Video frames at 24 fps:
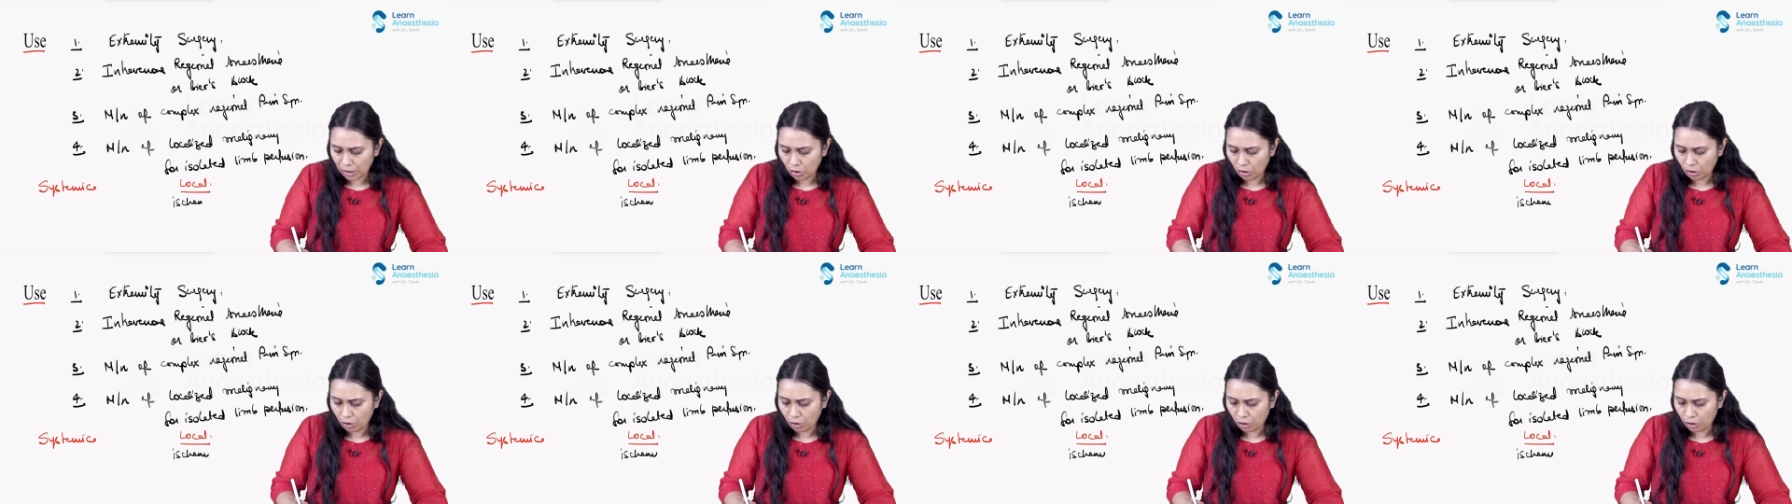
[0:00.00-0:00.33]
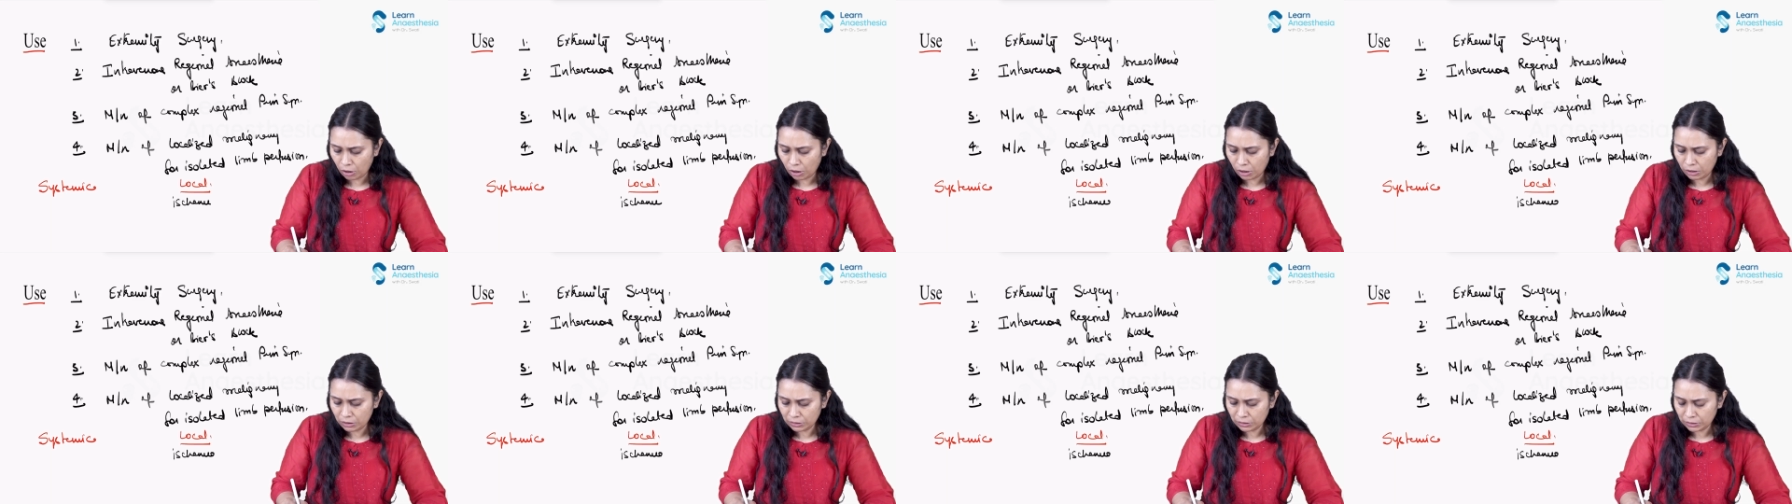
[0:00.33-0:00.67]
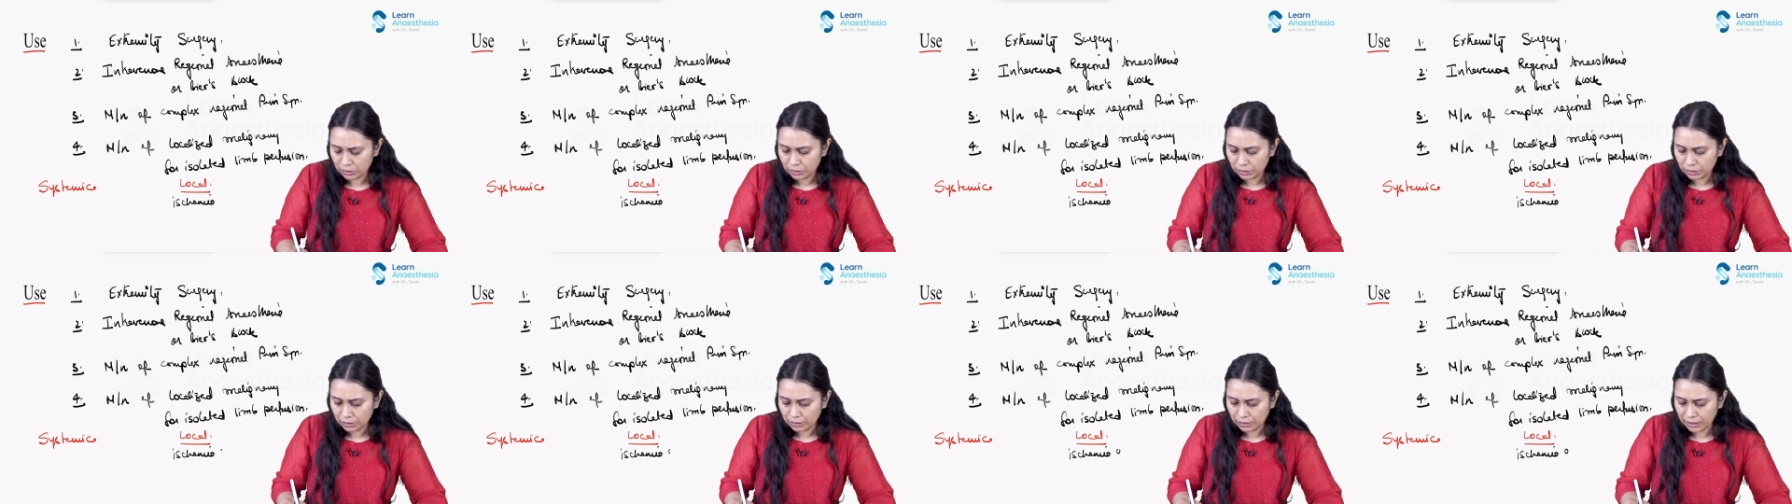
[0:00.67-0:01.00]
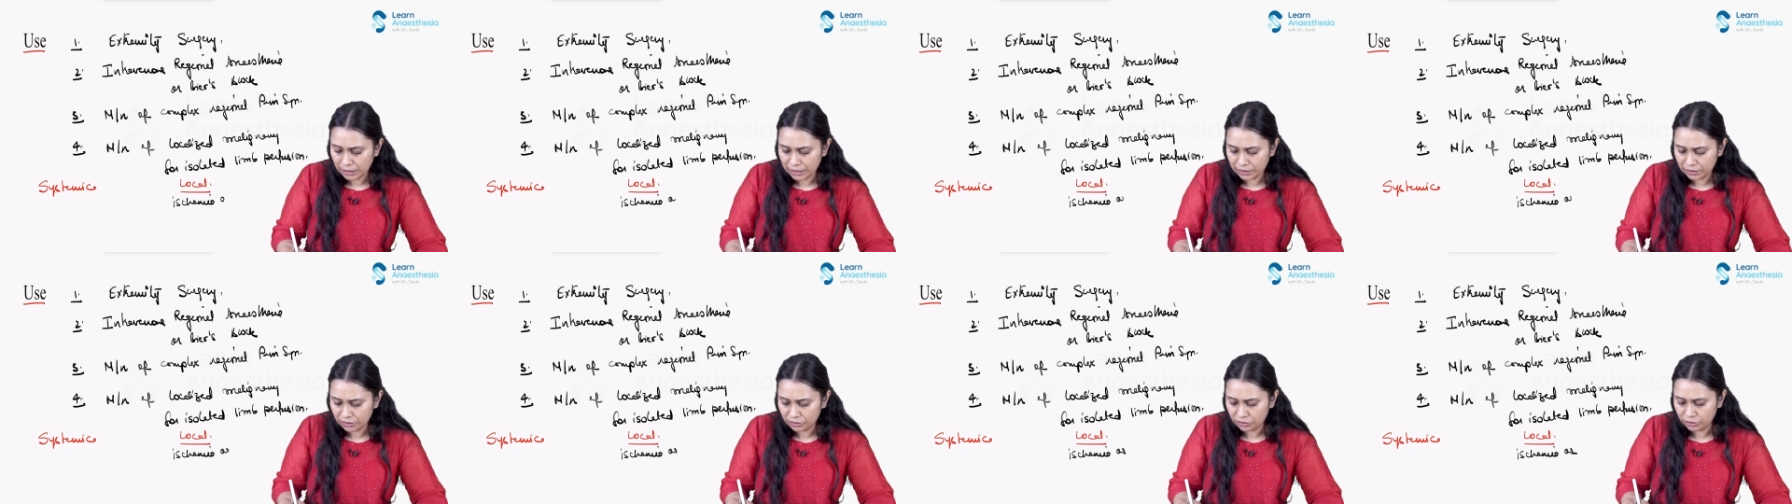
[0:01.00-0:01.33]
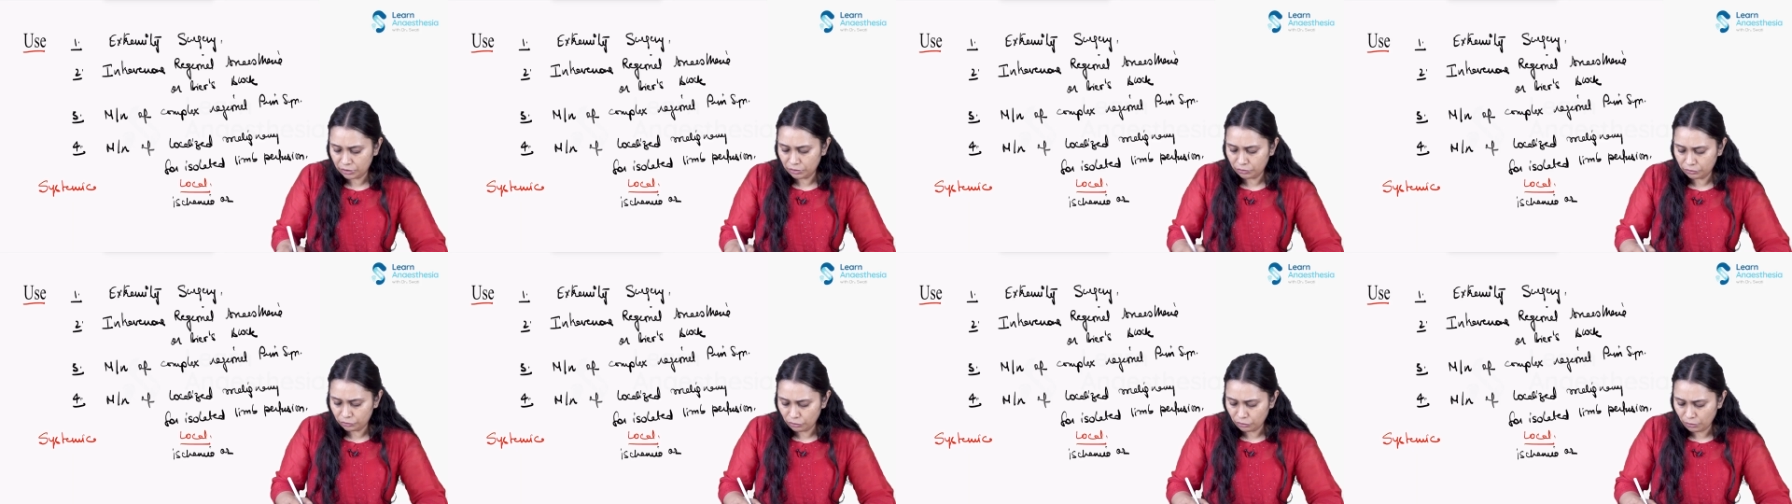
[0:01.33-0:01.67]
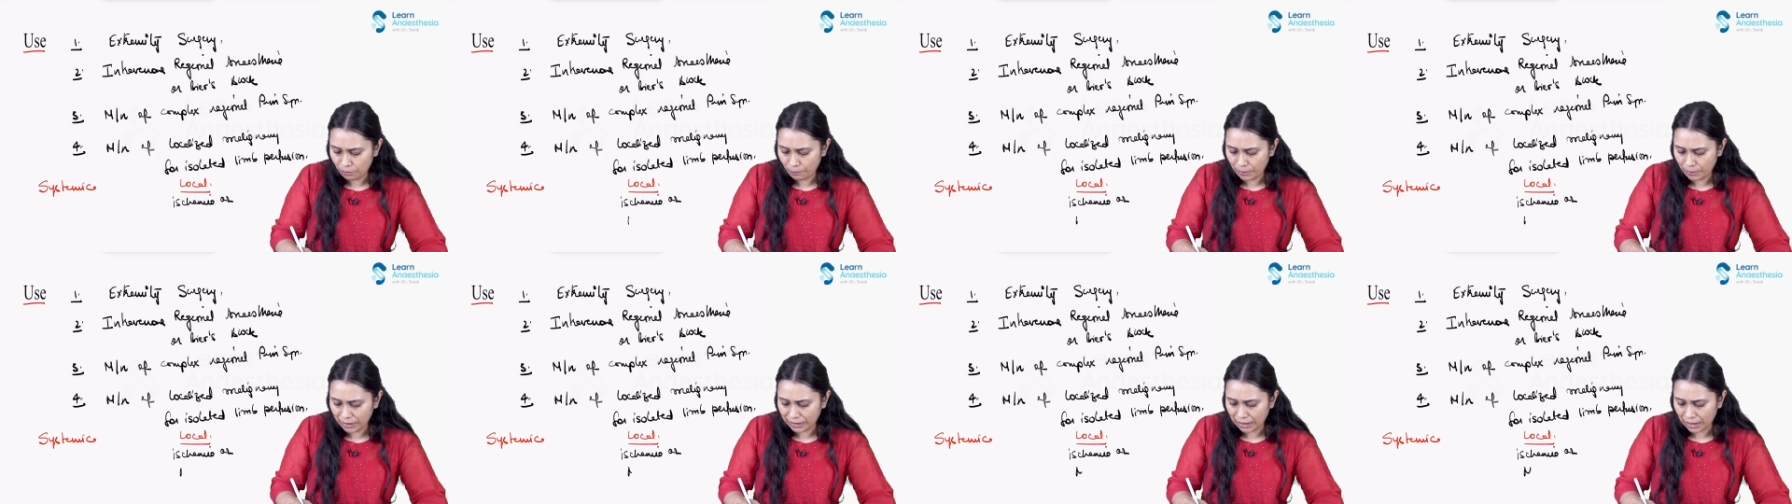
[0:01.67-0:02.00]
or it is due to
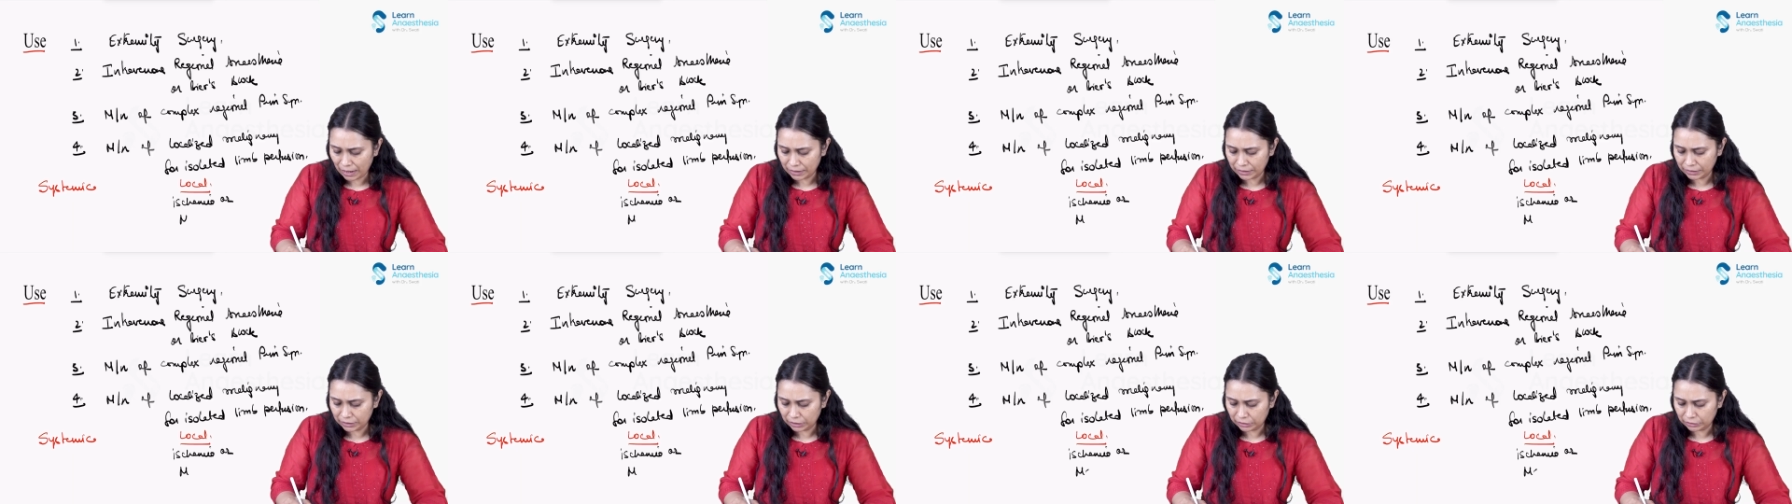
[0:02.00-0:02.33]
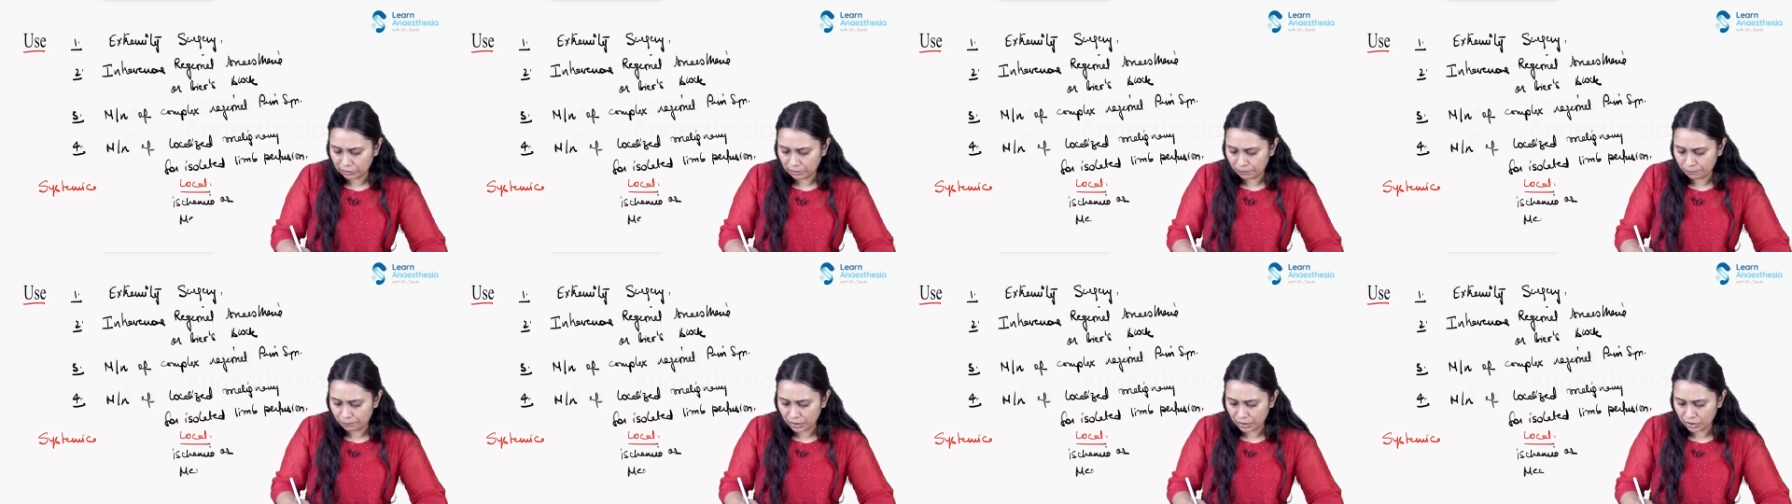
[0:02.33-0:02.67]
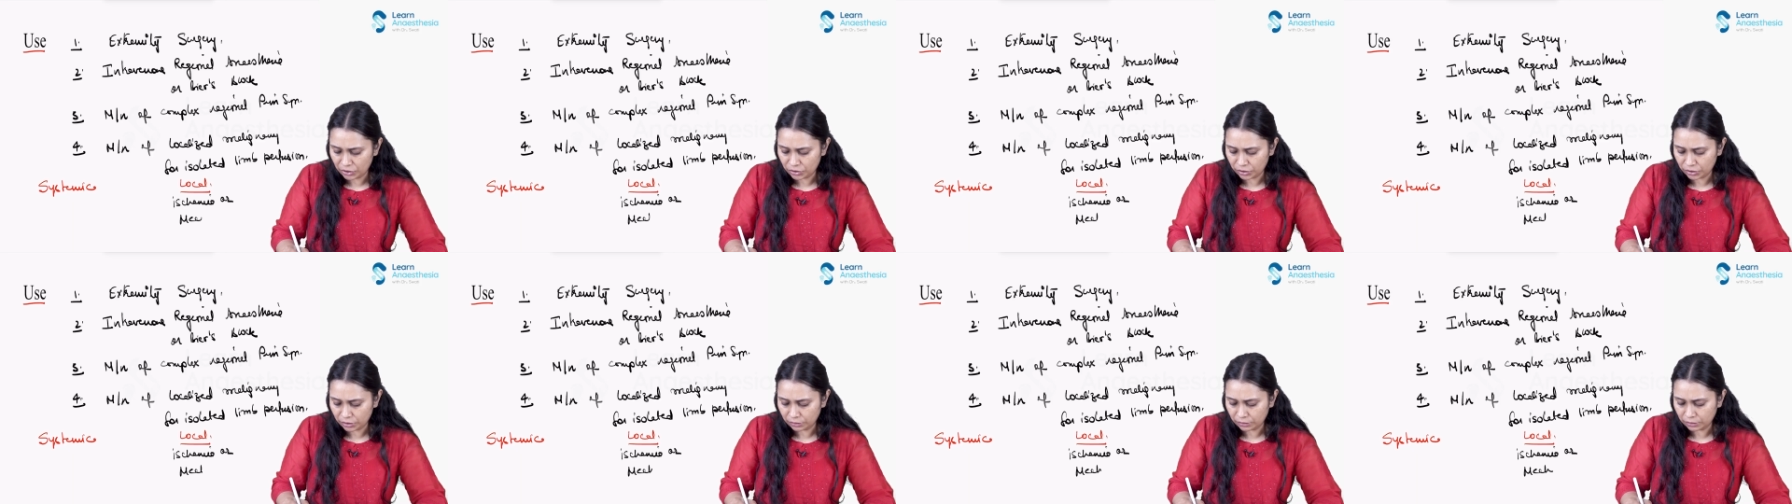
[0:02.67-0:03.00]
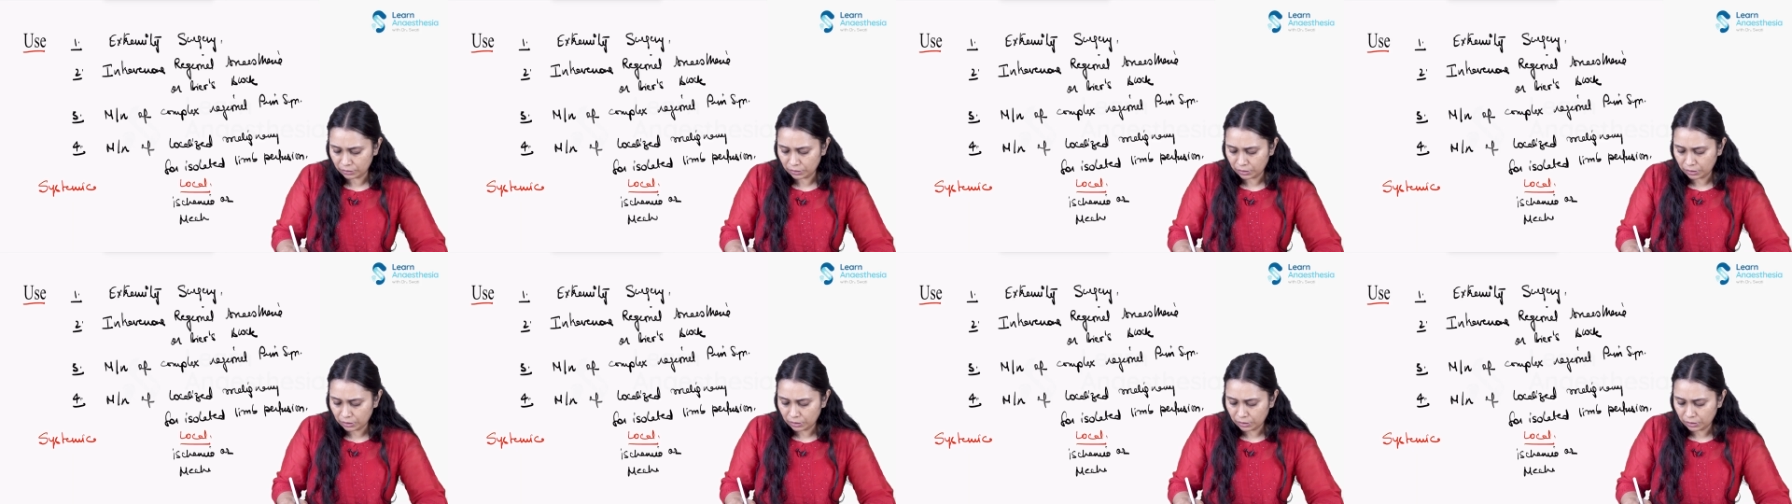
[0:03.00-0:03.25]
mechanical compression.